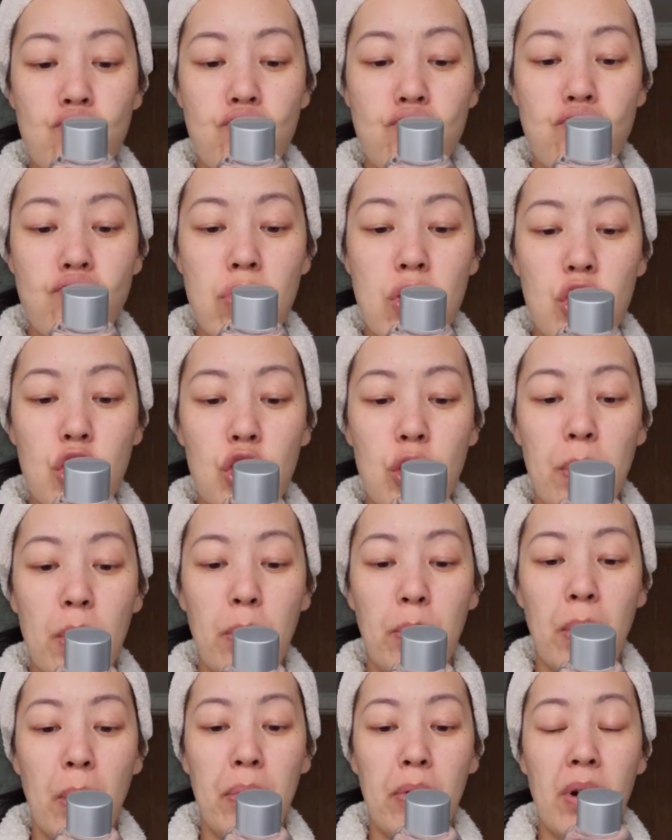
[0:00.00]
more supple
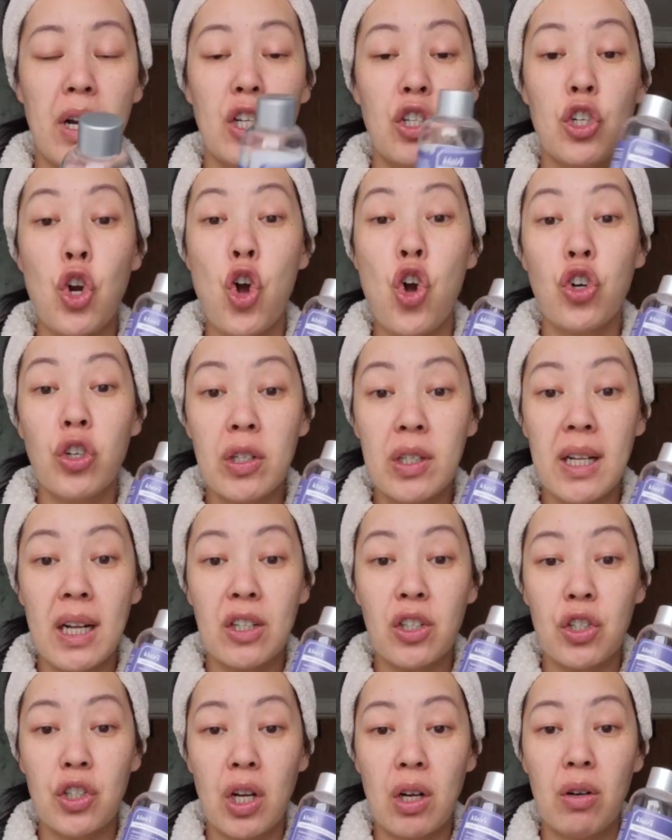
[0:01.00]
preparation
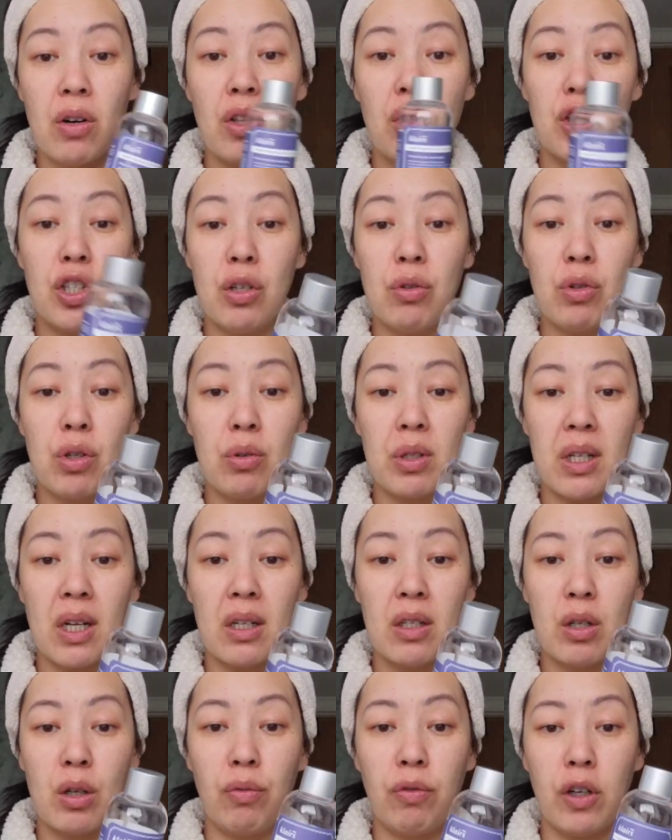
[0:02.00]
unscented toner. They do a
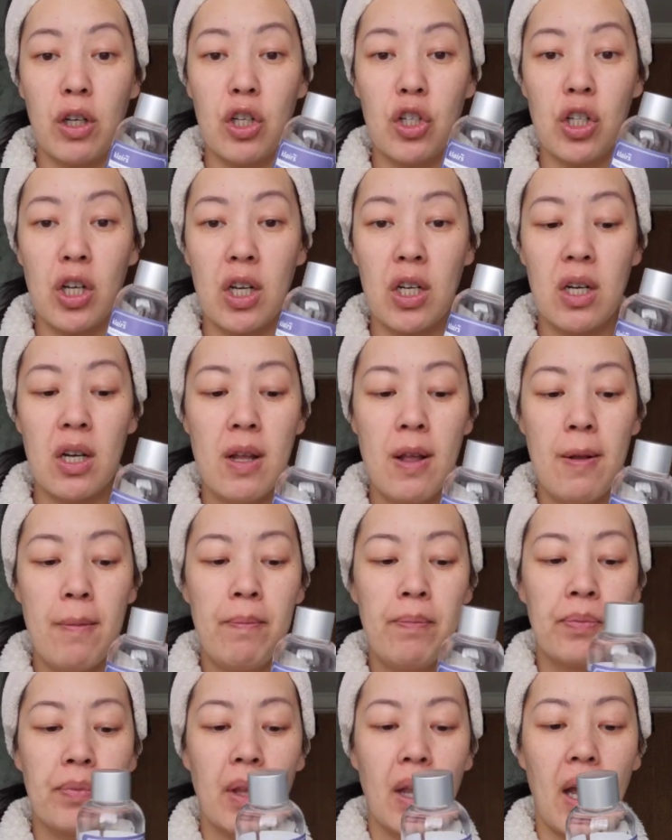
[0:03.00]
scented version,
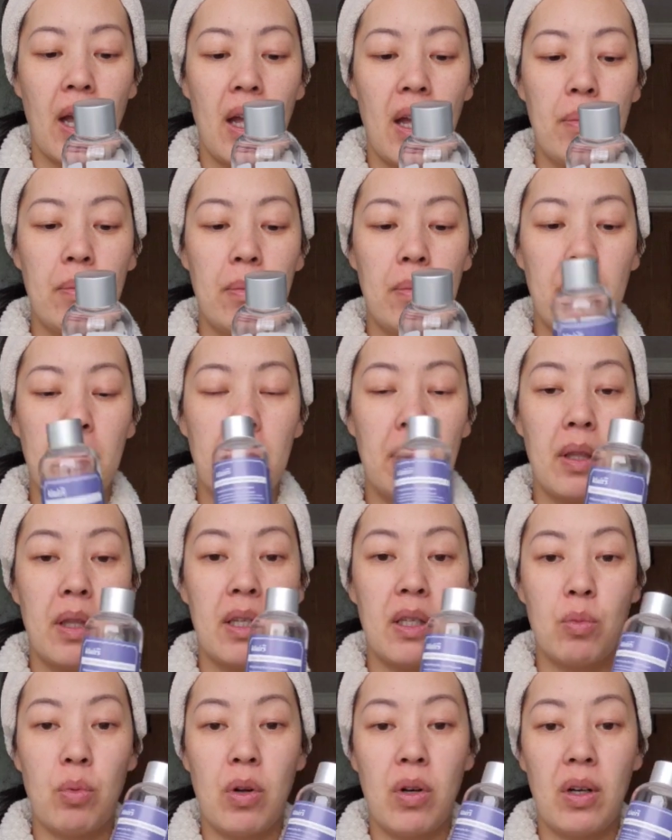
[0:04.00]
but
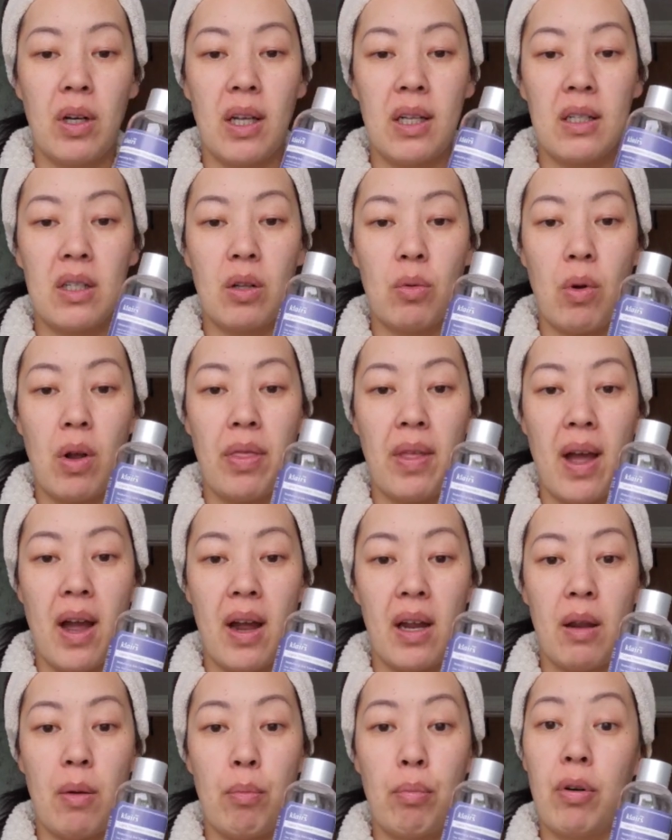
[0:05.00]
this one is the one that
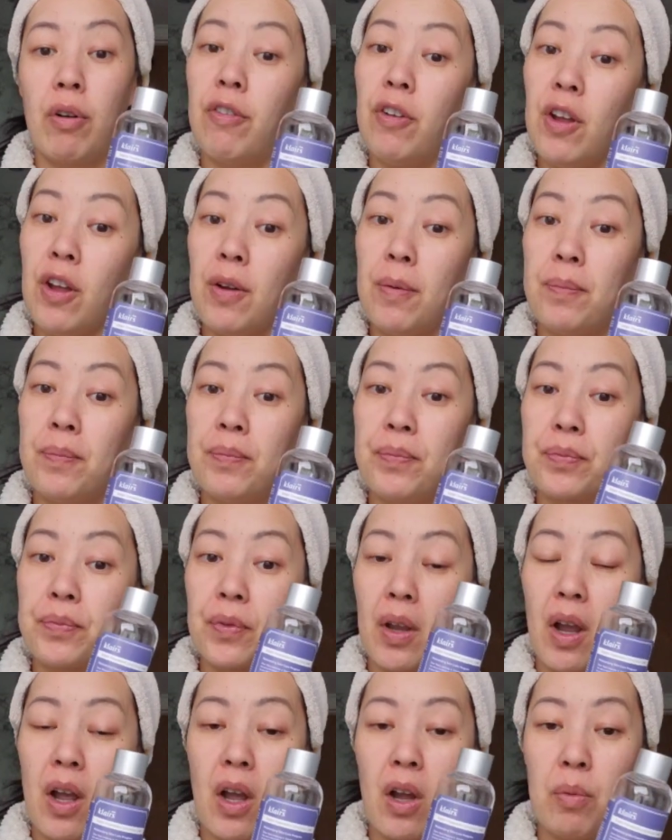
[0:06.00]
I prefer.
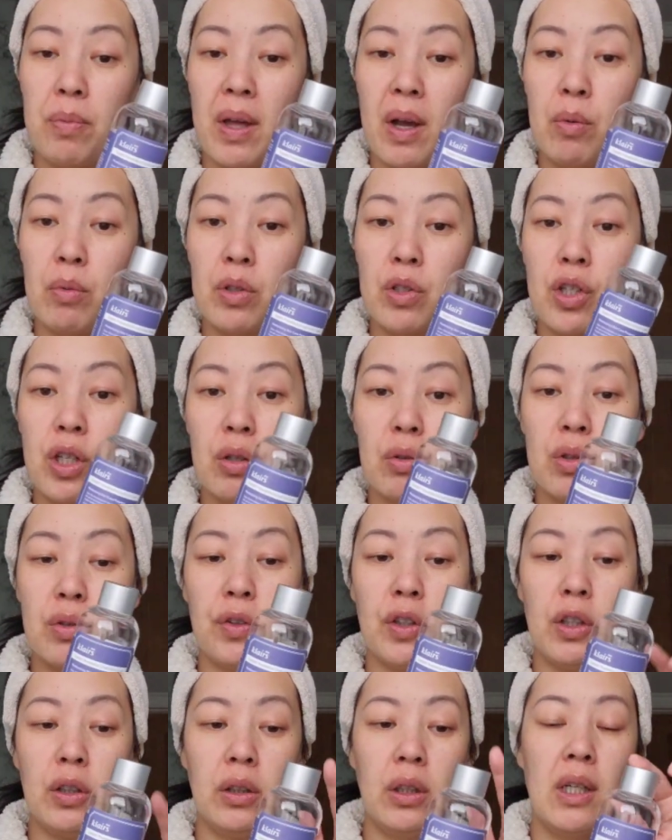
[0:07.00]
Hope that was
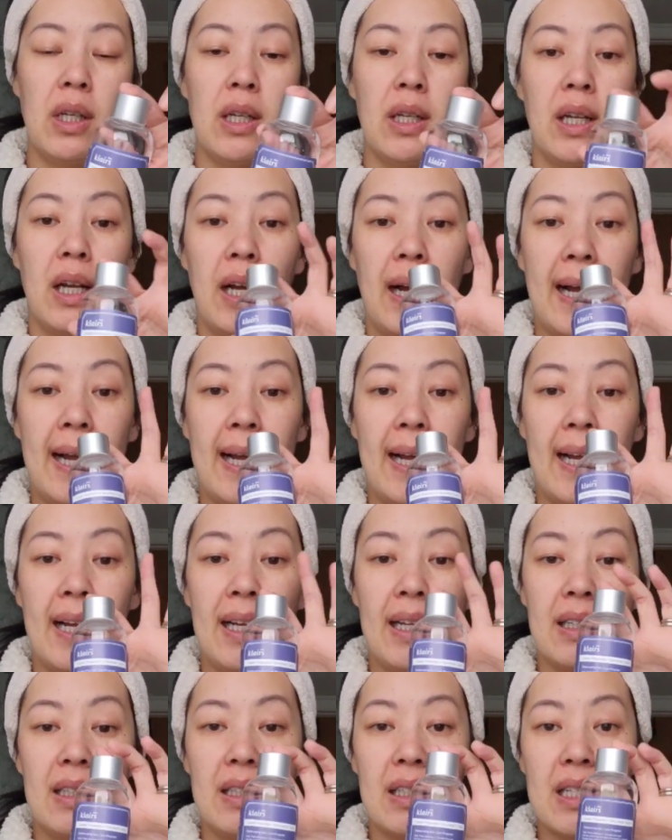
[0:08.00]
useful,
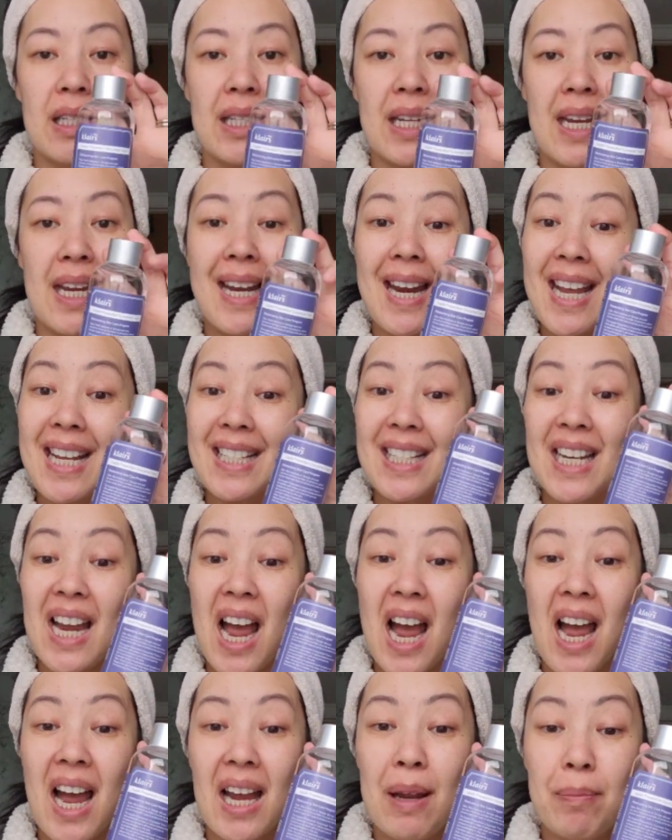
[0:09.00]
and see you next
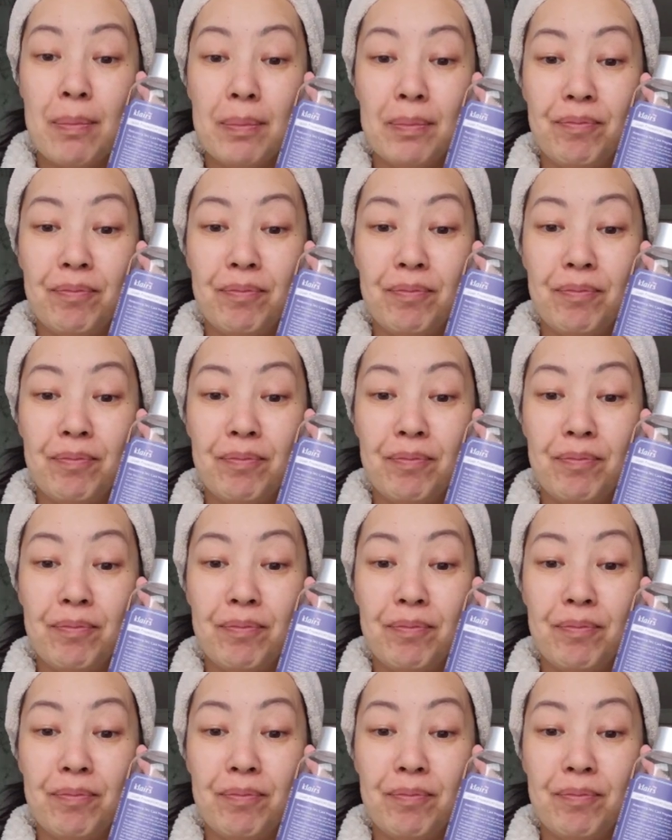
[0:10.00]
time.